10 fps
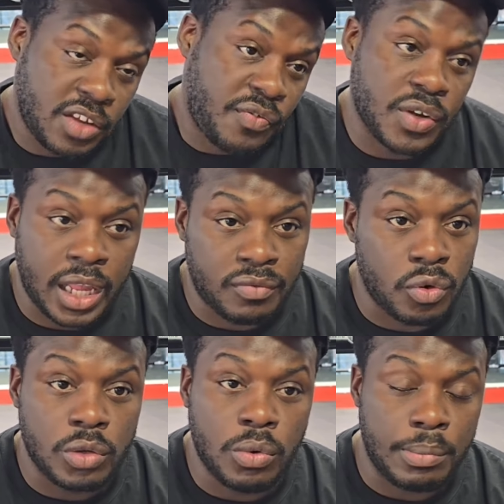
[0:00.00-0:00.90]
just feel like
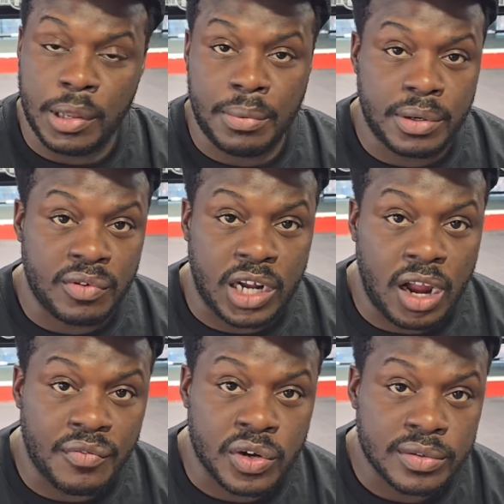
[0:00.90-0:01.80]
Willie wouldn't be able to
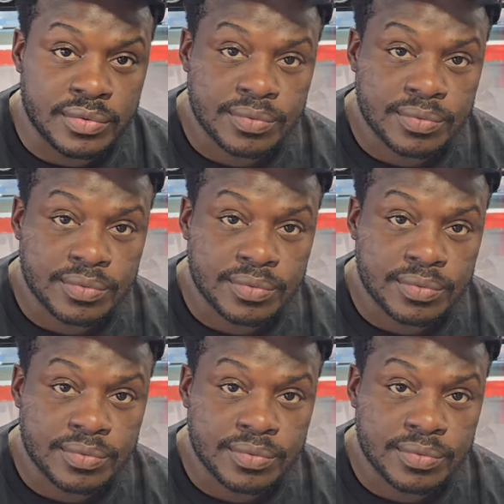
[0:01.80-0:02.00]
recover.